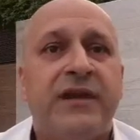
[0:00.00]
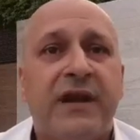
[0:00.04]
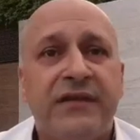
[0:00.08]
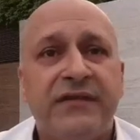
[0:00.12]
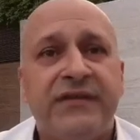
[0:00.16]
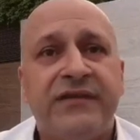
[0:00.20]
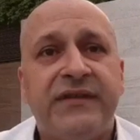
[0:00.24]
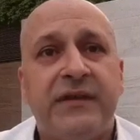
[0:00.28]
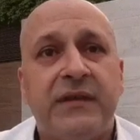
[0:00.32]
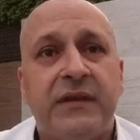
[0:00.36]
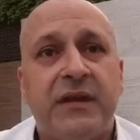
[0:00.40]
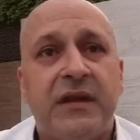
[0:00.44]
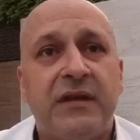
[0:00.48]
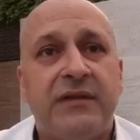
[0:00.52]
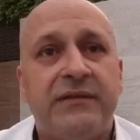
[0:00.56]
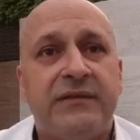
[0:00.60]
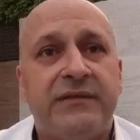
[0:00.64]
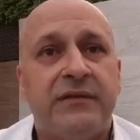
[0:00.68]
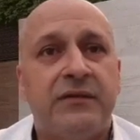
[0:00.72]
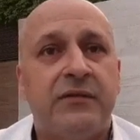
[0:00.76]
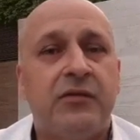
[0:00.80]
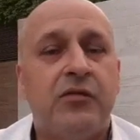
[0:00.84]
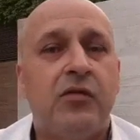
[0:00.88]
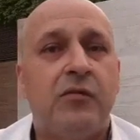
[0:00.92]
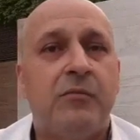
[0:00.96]
Trust in
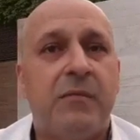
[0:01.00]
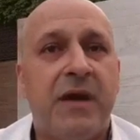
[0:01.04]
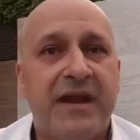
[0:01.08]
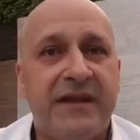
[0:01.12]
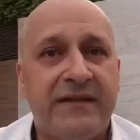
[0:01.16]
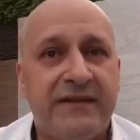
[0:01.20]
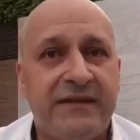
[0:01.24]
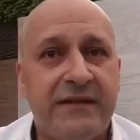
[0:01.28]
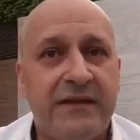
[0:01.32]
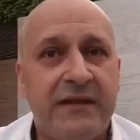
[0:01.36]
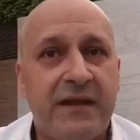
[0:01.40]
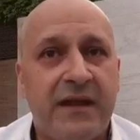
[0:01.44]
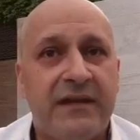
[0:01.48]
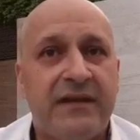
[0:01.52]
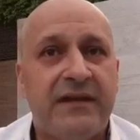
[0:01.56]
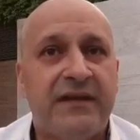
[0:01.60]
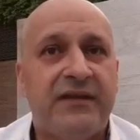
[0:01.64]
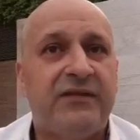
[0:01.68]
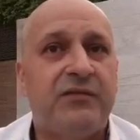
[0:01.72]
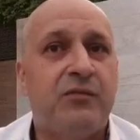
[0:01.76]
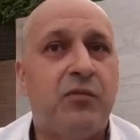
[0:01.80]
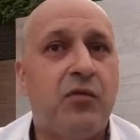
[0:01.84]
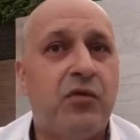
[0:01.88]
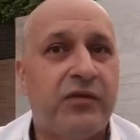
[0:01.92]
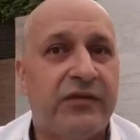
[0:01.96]
God Almighty and
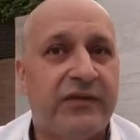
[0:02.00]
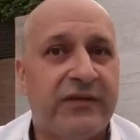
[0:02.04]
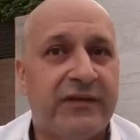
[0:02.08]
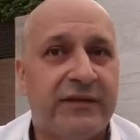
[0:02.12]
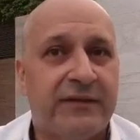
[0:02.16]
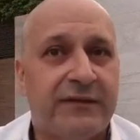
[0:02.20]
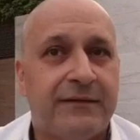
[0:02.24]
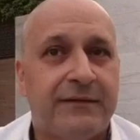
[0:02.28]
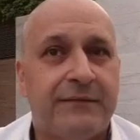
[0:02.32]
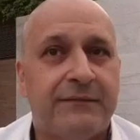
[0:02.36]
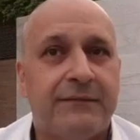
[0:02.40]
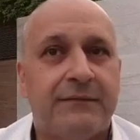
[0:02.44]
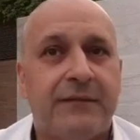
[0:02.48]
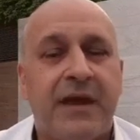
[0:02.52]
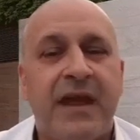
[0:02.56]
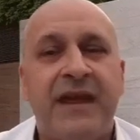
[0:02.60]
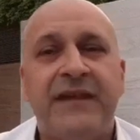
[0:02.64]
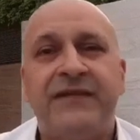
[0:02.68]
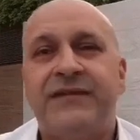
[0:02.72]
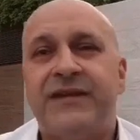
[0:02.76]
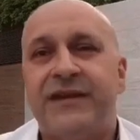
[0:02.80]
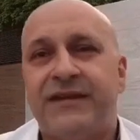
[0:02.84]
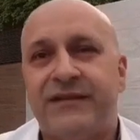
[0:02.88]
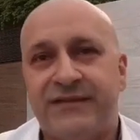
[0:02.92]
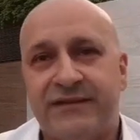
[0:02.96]
His mercy,
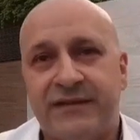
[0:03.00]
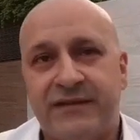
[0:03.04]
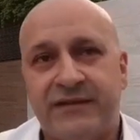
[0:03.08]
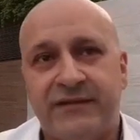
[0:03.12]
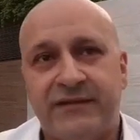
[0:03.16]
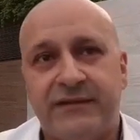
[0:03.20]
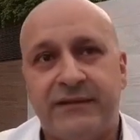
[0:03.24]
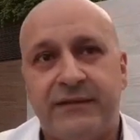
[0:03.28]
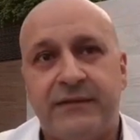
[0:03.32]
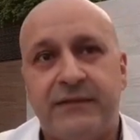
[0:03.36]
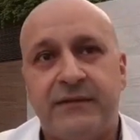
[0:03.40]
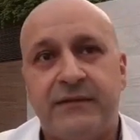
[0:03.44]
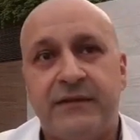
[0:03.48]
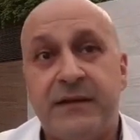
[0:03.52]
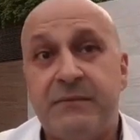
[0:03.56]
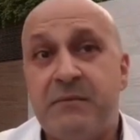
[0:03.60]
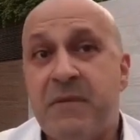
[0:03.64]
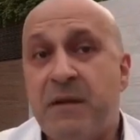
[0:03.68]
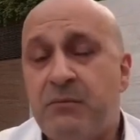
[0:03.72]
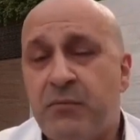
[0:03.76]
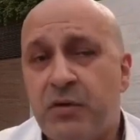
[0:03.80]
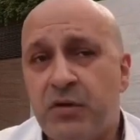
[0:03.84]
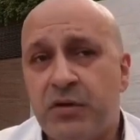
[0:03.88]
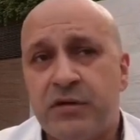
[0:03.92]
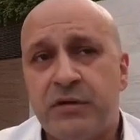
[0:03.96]
and trust us.
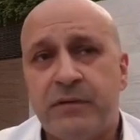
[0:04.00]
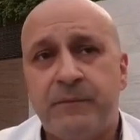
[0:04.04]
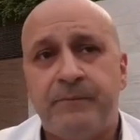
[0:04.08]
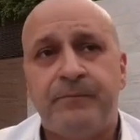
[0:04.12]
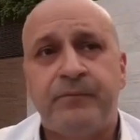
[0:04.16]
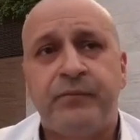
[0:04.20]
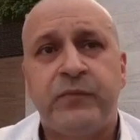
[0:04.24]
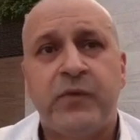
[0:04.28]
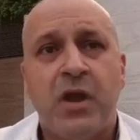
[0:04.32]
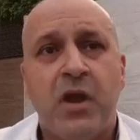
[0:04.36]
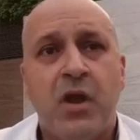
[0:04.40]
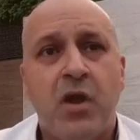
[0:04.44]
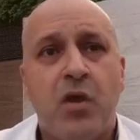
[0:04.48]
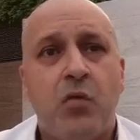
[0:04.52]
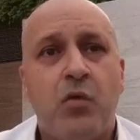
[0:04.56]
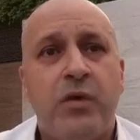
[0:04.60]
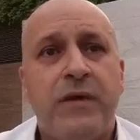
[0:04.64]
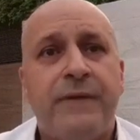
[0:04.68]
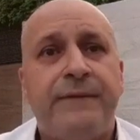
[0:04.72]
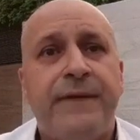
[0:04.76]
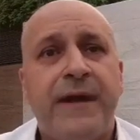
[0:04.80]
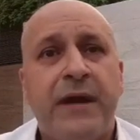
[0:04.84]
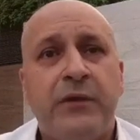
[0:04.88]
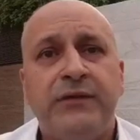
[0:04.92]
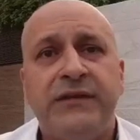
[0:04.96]
Remember,
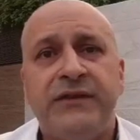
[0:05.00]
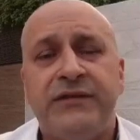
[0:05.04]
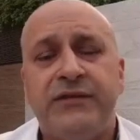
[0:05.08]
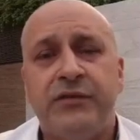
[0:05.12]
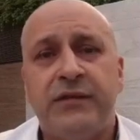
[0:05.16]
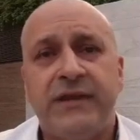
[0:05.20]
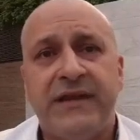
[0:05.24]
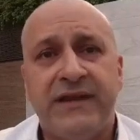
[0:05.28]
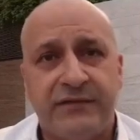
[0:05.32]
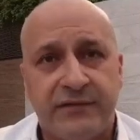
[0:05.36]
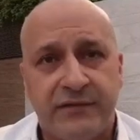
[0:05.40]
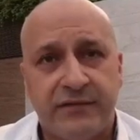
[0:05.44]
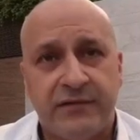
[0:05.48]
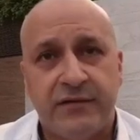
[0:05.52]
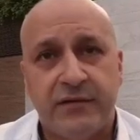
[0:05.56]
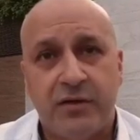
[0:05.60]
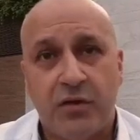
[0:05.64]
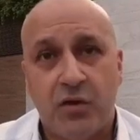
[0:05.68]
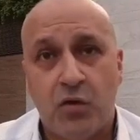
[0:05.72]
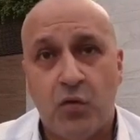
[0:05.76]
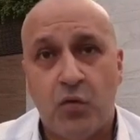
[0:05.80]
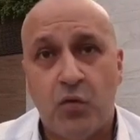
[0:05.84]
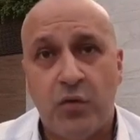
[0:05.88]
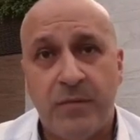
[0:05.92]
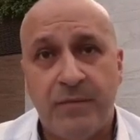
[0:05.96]
we found it together.
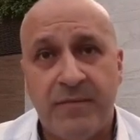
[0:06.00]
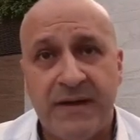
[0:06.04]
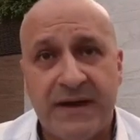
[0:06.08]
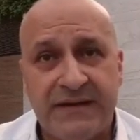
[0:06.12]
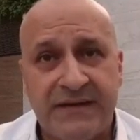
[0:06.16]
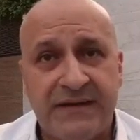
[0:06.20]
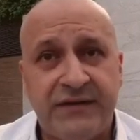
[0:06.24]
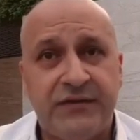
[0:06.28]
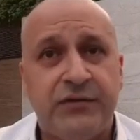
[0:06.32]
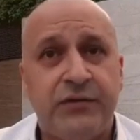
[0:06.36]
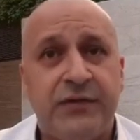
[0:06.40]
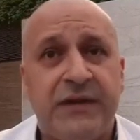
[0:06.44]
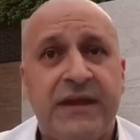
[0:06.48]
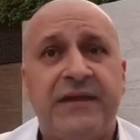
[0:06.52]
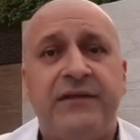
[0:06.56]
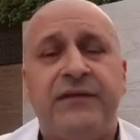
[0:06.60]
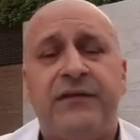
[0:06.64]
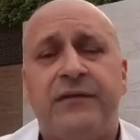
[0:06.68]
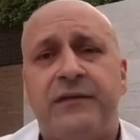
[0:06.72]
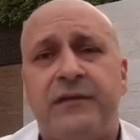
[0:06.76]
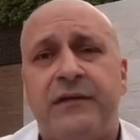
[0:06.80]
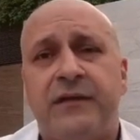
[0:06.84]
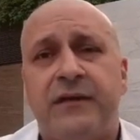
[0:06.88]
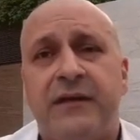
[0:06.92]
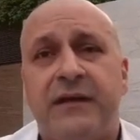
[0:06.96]
We built it
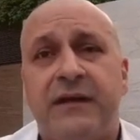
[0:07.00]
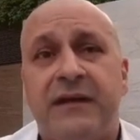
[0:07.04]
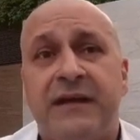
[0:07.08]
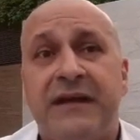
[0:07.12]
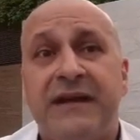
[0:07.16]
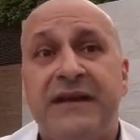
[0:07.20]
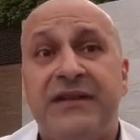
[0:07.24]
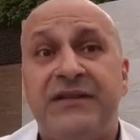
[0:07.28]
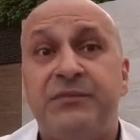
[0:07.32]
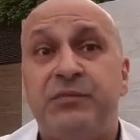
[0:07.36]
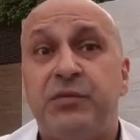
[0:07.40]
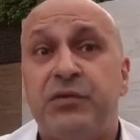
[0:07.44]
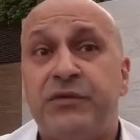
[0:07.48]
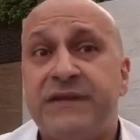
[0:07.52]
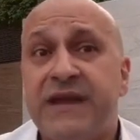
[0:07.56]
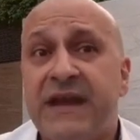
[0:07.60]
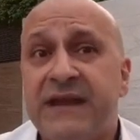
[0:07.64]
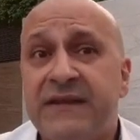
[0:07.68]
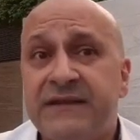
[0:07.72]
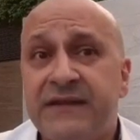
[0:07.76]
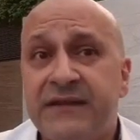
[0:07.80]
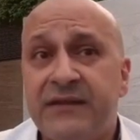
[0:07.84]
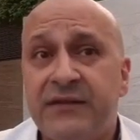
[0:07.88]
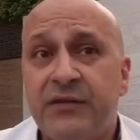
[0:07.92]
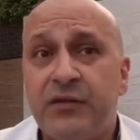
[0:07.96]
together. Let's
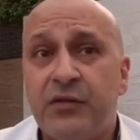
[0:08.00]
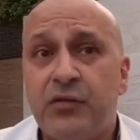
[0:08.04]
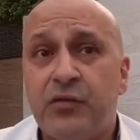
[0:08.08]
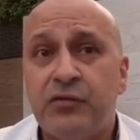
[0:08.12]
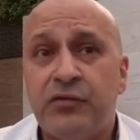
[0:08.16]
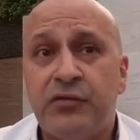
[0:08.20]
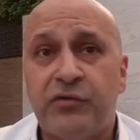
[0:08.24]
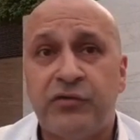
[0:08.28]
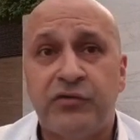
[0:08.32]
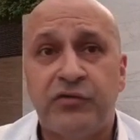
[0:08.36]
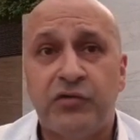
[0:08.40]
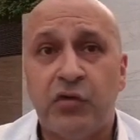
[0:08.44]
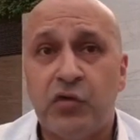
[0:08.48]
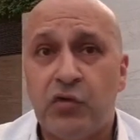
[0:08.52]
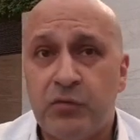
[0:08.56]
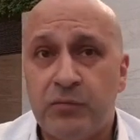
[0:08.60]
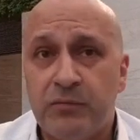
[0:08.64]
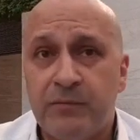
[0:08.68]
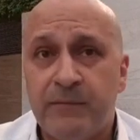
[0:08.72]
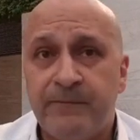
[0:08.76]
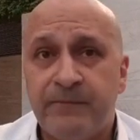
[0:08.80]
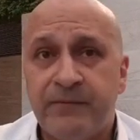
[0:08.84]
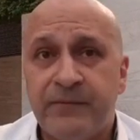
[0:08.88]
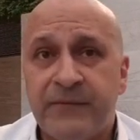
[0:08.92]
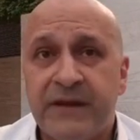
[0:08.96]
protect it through the
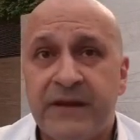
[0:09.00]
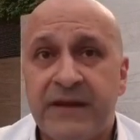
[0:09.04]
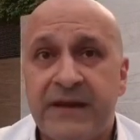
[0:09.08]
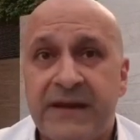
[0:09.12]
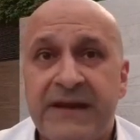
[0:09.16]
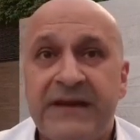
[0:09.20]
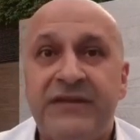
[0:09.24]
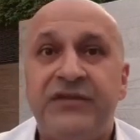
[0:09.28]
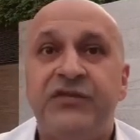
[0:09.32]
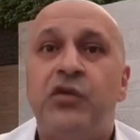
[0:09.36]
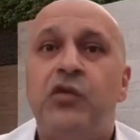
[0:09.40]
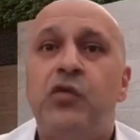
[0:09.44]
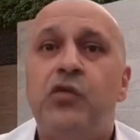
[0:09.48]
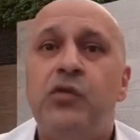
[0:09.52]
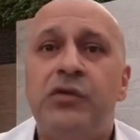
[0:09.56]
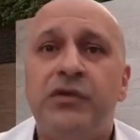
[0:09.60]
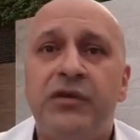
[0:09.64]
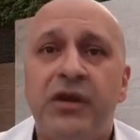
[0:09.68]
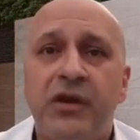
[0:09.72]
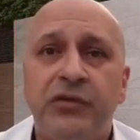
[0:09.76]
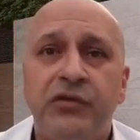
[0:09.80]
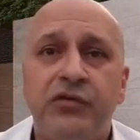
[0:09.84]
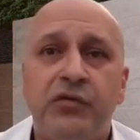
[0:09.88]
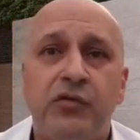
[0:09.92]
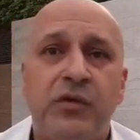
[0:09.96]
storm. Let's
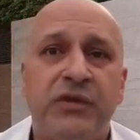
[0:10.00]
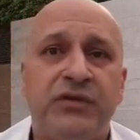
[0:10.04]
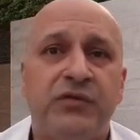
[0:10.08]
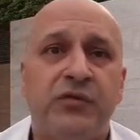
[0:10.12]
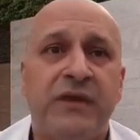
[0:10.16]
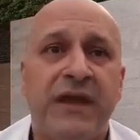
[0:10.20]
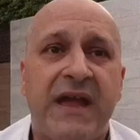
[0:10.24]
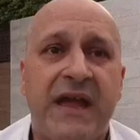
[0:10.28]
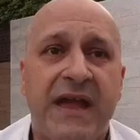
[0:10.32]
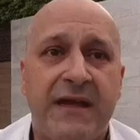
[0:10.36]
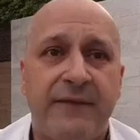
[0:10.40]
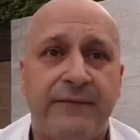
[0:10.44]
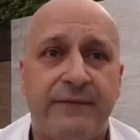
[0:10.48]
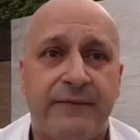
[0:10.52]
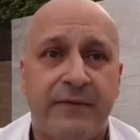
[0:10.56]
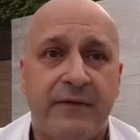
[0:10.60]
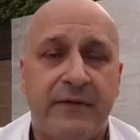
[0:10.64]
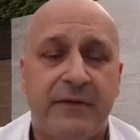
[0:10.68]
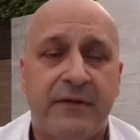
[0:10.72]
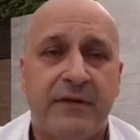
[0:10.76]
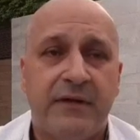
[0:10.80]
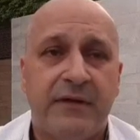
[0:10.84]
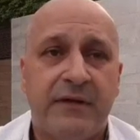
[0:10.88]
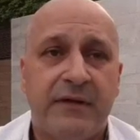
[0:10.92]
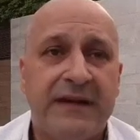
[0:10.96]
hold on to what we have.
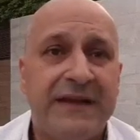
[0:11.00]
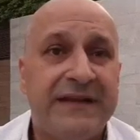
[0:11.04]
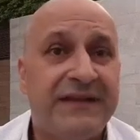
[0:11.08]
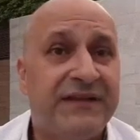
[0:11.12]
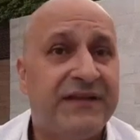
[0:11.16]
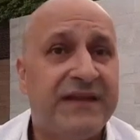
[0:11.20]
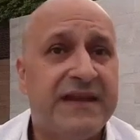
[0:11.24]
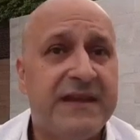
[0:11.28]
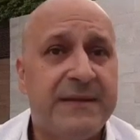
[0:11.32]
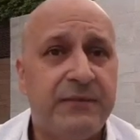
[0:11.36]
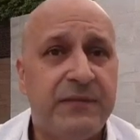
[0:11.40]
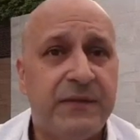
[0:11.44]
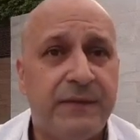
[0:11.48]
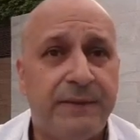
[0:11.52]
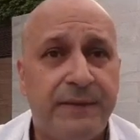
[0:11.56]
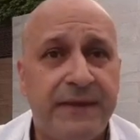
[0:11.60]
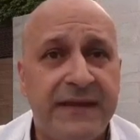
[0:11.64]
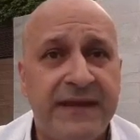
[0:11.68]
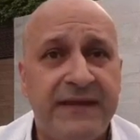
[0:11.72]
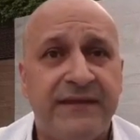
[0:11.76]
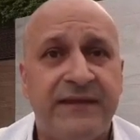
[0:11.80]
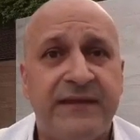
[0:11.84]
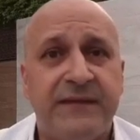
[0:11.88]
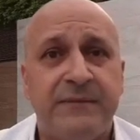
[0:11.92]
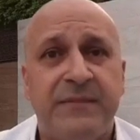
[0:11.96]
Let's keep the
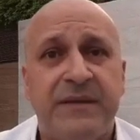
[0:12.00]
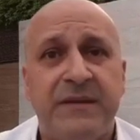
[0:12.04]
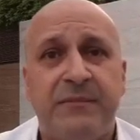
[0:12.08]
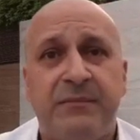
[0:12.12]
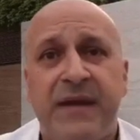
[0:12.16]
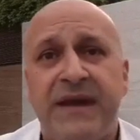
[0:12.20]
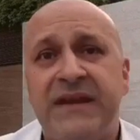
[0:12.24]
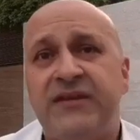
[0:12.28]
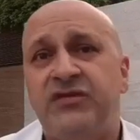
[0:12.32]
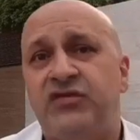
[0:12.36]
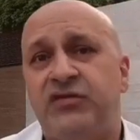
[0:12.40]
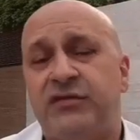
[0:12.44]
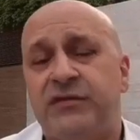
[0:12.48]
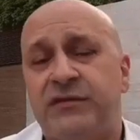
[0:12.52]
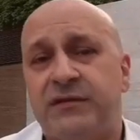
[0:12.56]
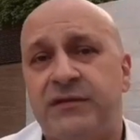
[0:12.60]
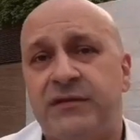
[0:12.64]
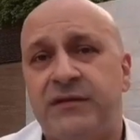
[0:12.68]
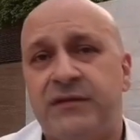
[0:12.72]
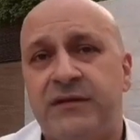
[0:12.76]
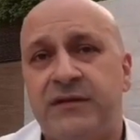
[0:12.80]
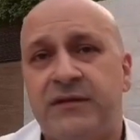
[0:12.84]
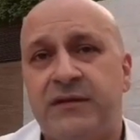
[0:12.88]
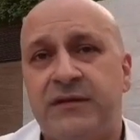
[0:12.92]
faith and be patient.